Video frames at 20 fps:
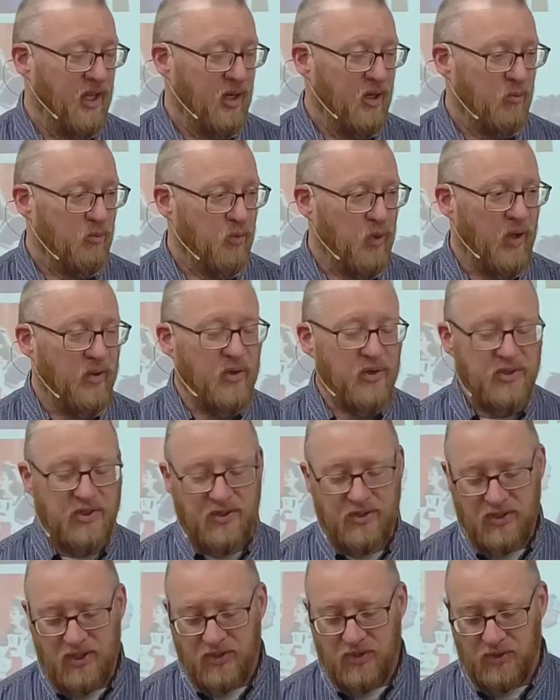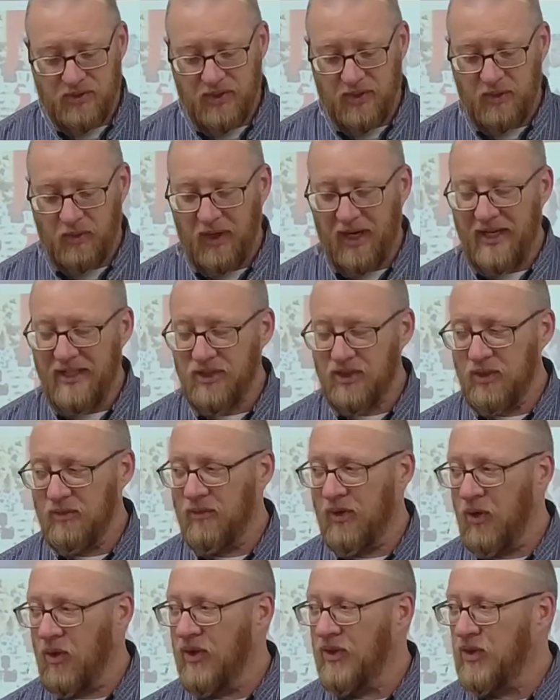brothers and sisters in Christ
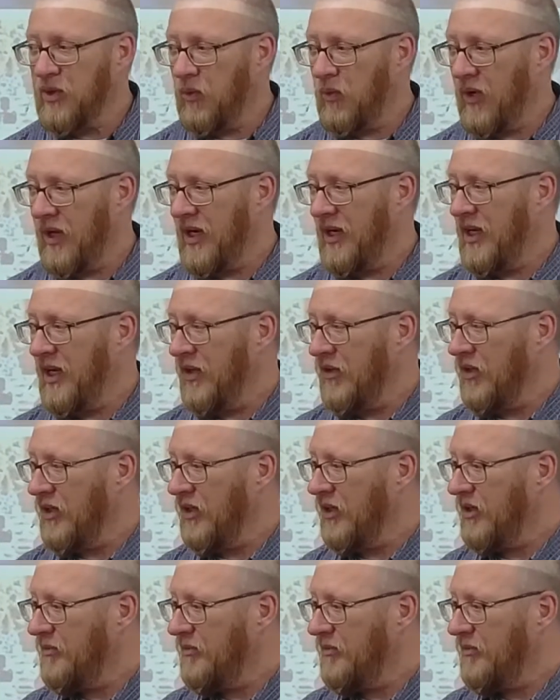devoted to one another.